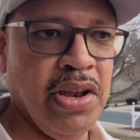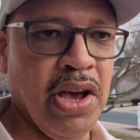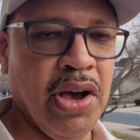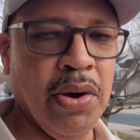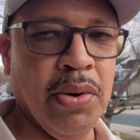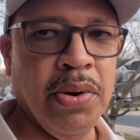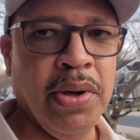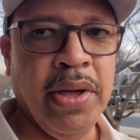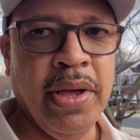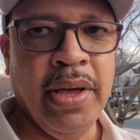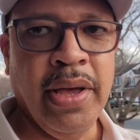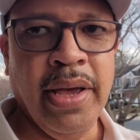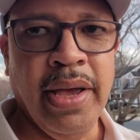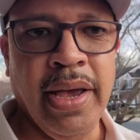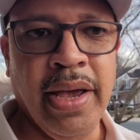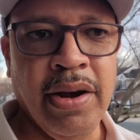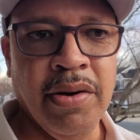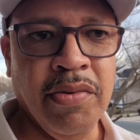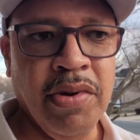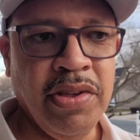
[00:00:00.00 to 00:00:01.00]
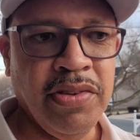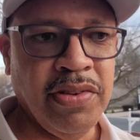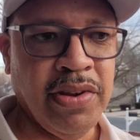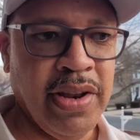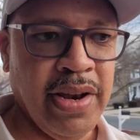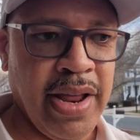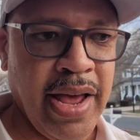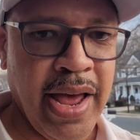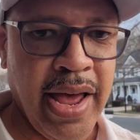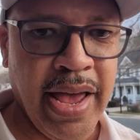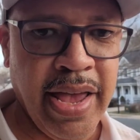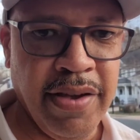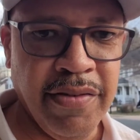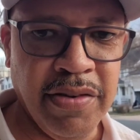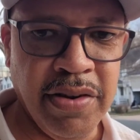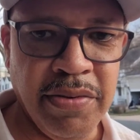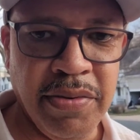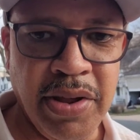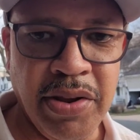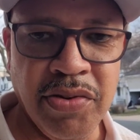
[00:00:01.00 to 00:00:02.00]
to know, and the reason that I
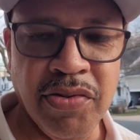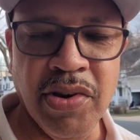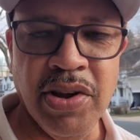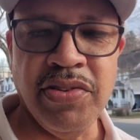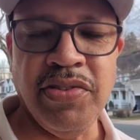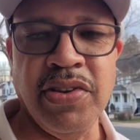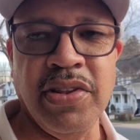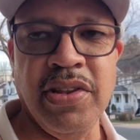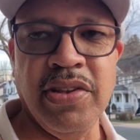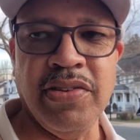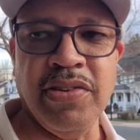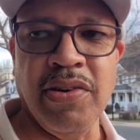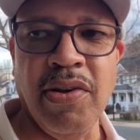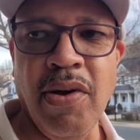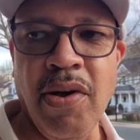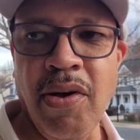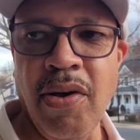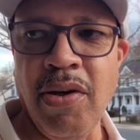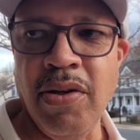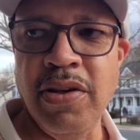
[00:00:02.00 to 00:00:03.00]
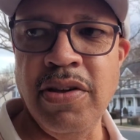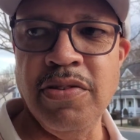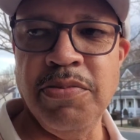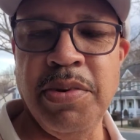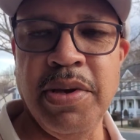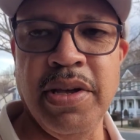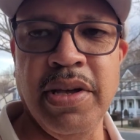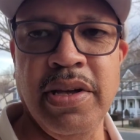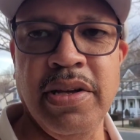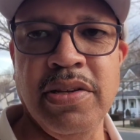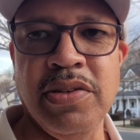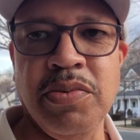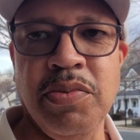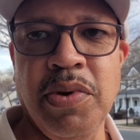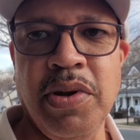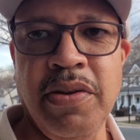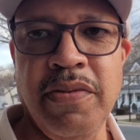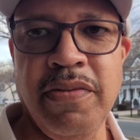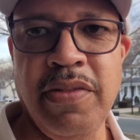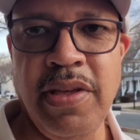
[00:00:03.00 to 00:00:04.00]
even addressing this at all is because
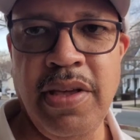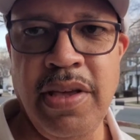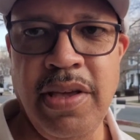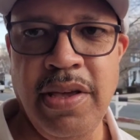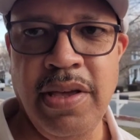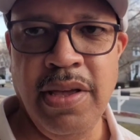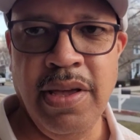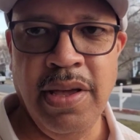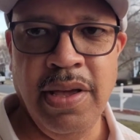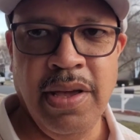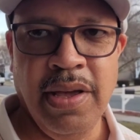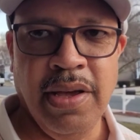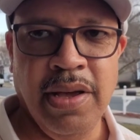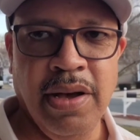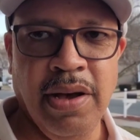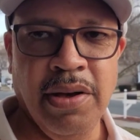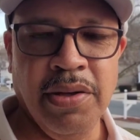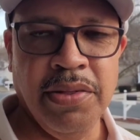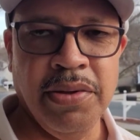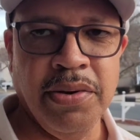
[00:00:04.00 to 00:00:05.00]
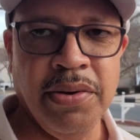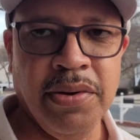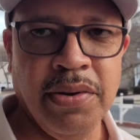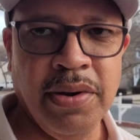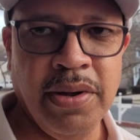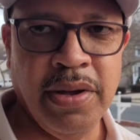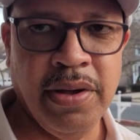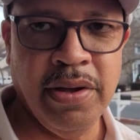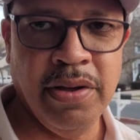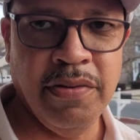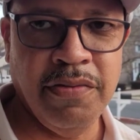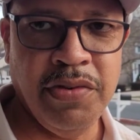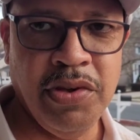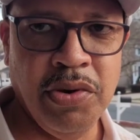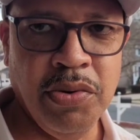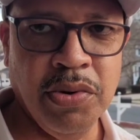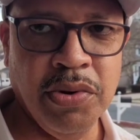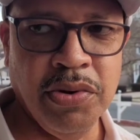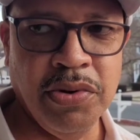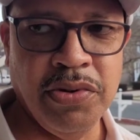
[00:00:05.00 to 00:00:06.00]
one of the other
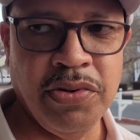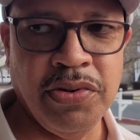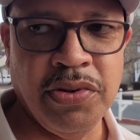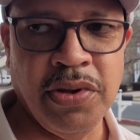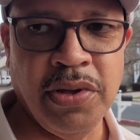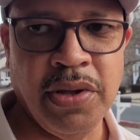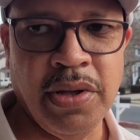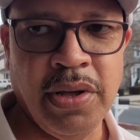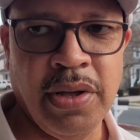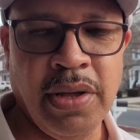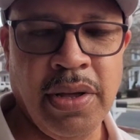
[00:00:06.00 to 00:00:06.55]
viewers